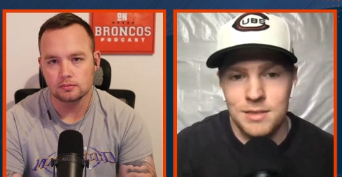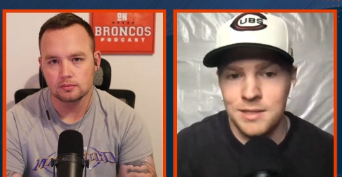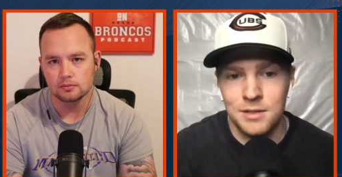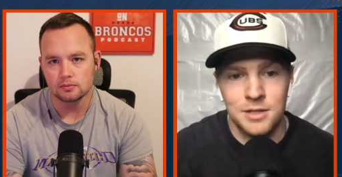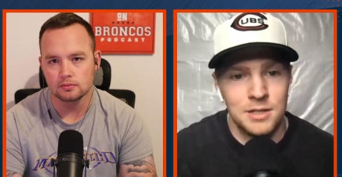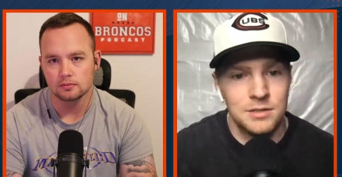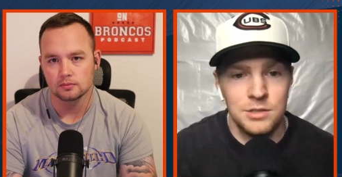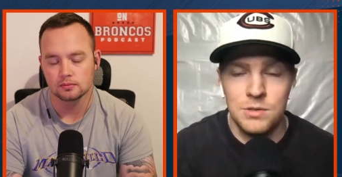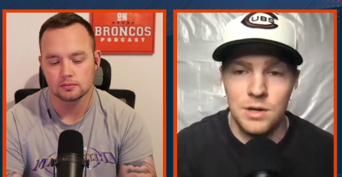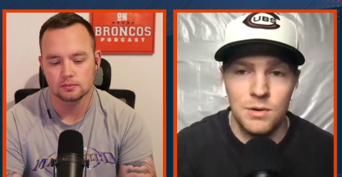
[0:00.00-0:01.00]
Speaker 1: think they're going to
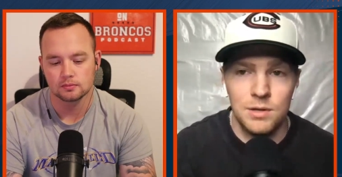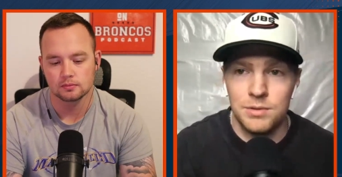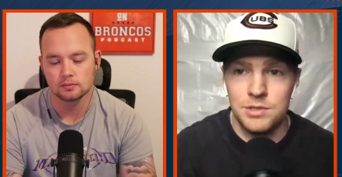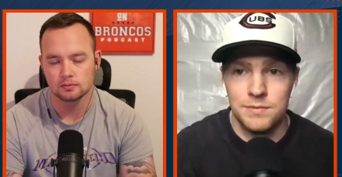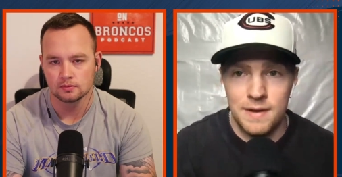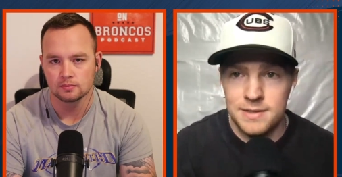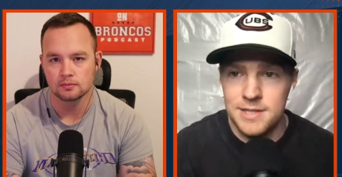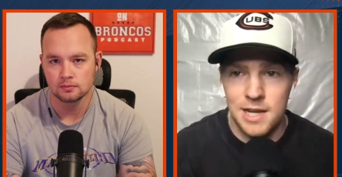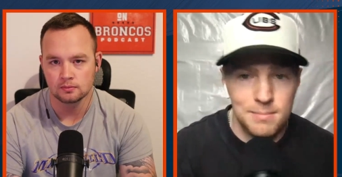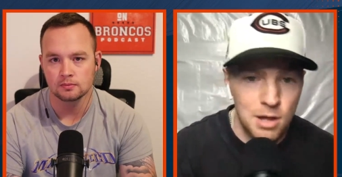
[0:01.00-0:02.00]
do, Cody, with
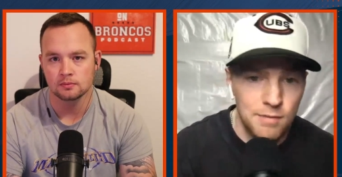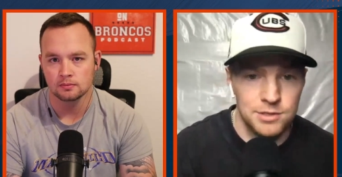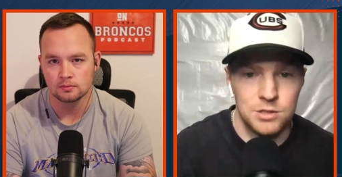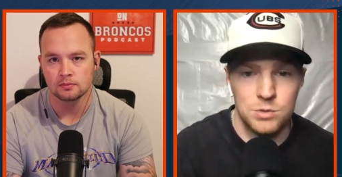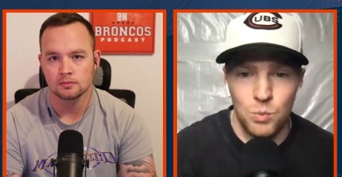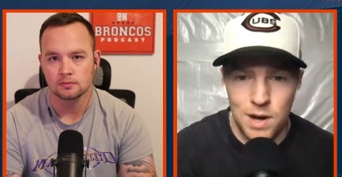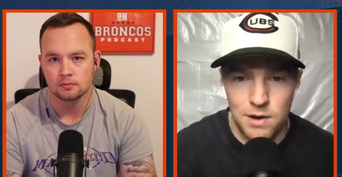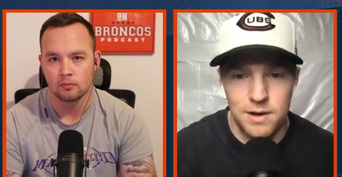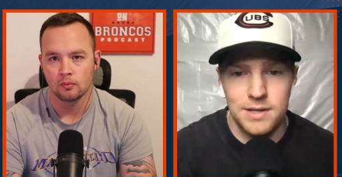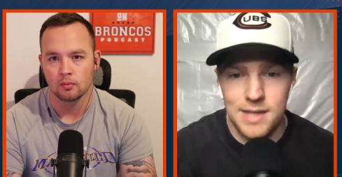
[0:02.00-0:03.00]
Javonte and Melvin just
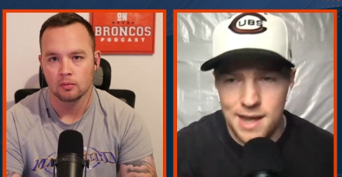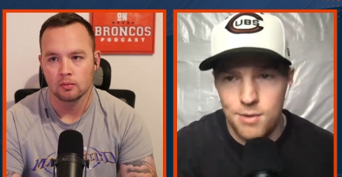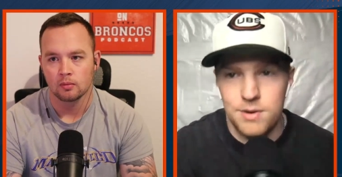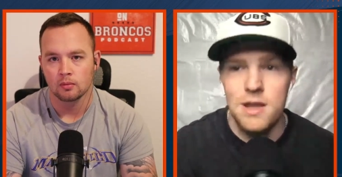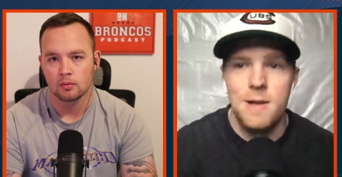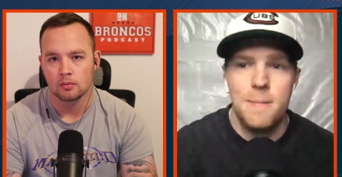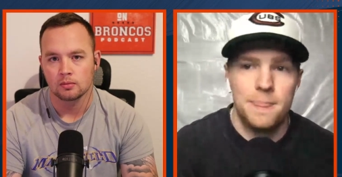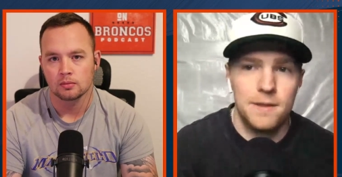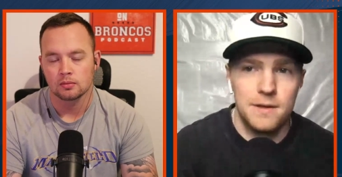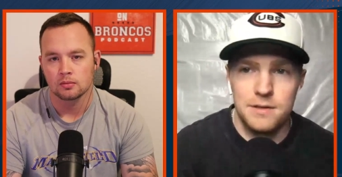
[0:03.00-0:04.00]
wearing down
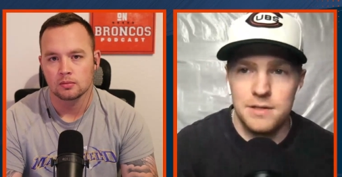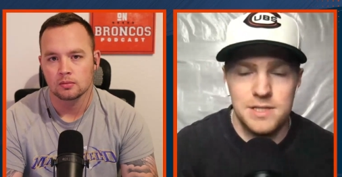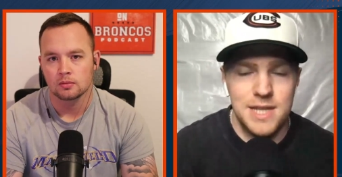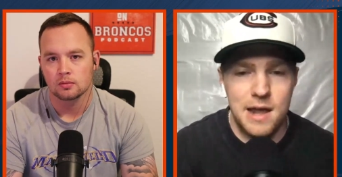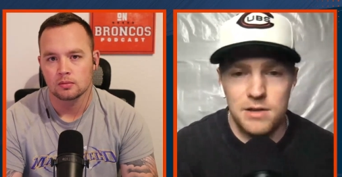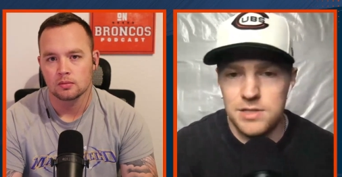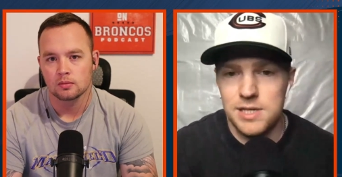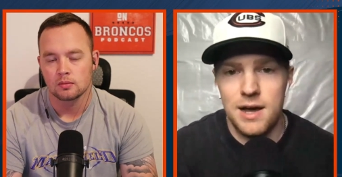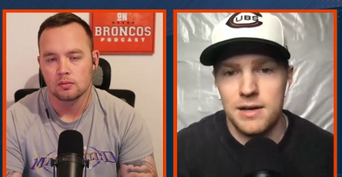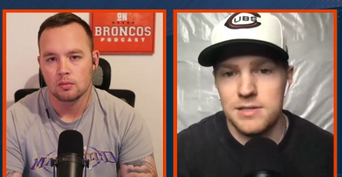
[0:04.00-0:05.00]
the the Seattle
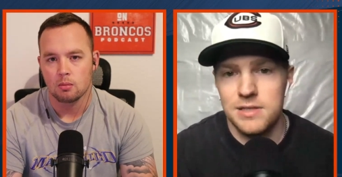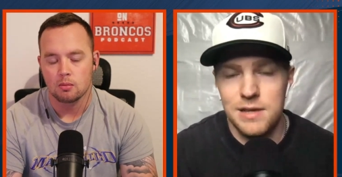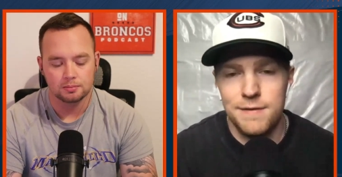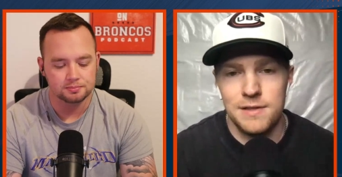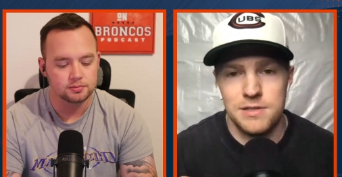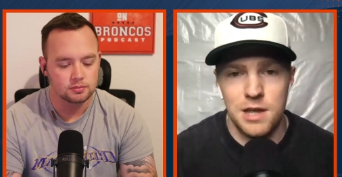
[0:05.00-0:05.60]
Seahawks defense.